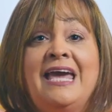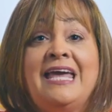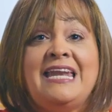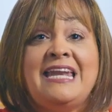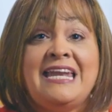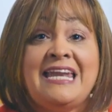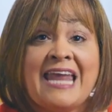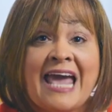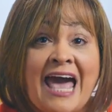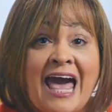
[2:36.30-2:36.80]

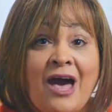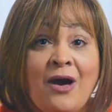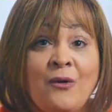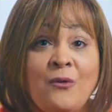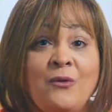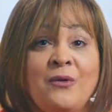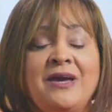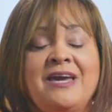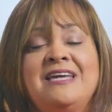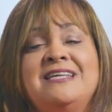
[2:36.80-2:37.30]

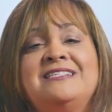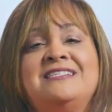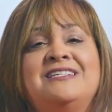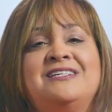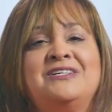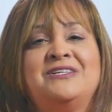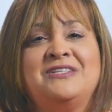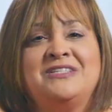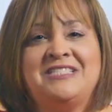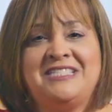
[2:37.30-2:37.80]
Now is a
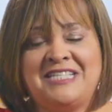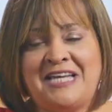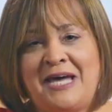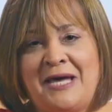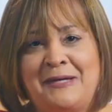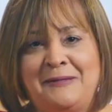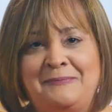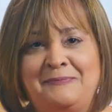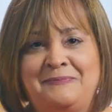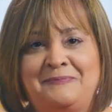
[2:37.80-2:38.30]
good
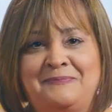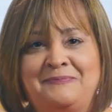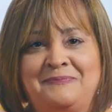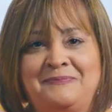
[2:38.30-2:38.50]
time.